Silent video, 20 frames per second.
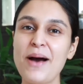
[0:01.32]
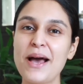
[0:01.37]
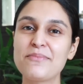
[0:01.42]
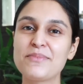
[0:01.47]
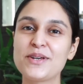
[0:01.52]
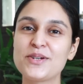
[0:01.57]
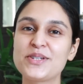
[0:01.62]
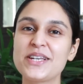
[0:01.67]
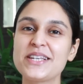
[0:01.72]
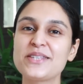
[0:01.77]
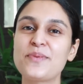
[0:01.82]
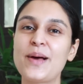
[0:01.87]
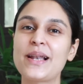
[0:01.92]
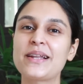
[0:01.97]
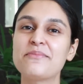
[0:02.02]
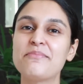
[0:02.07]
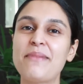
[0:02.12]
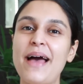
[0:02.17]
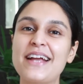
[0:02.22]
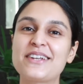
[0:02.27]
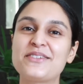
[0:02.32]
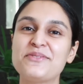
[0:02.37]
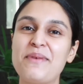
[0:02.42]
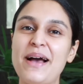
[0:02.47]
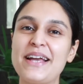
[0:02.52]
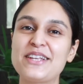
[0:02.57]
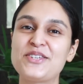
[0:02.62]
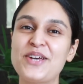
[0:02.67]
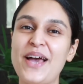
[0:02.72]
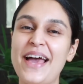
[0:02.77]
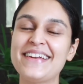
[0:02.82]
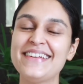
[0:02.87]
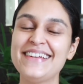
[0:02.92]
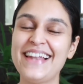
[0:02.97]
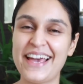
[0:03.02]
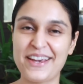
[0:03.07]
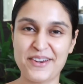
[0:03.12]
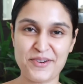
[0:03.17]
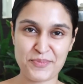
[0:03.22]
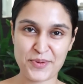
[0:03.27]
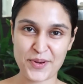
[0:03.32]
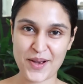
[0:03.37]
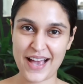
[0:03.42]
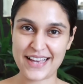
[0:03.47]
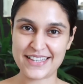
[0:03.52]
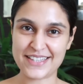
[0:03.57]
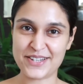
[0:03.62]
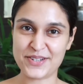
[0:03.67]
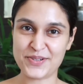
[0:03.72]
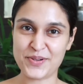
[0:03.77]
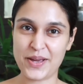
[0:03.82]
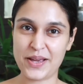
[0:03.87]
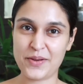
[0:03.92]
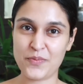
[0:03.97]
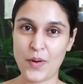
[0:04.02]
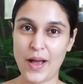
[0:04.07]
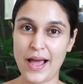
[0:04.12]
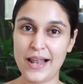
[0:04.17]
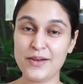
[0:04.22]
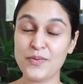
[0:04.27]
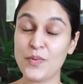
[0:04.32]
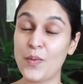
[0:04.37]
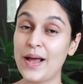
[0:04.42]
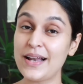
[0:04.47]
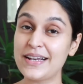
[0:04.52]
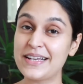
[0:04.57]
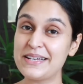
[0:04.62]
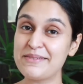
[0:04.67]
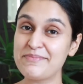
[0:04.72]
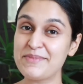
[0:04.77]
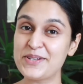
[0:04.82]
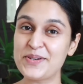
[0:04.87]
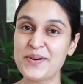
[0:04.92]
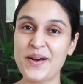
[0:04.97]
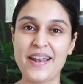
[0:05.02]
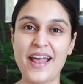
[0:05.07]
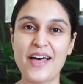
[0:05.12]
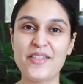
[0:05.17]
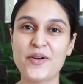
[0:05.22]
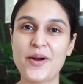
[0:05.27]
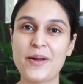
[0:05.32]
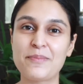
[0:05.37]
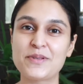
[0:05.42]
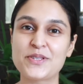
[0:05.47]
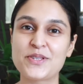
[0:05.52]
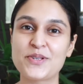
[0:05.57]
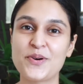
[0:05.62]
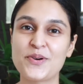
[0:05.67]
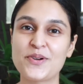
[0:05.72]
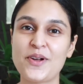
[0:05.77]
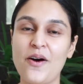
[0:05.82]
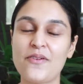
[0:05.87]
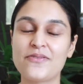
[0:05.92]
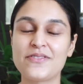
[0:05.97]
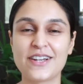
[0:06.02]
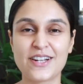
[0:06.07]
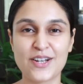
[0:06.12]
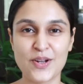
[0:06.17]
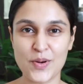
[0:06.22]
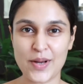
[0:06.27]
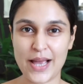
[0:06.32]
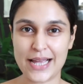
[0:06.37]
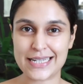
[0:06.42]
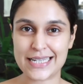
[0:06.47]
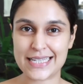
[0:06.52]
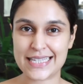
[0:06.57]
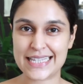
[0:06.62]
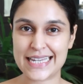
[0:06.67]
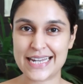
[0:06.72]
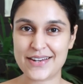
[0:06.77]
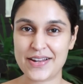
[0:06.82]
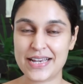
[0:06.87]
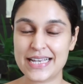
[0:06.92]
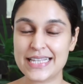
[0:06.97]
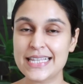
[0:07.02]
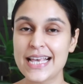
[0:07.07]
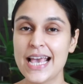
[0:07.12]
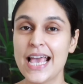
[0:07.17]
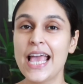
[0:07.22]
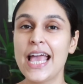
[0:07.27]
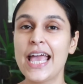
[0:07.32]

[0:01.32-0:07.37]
Hi beauties, welcome back to my channel. I hope you guys are doing well. Welcome to another episode of the Glow Getter series.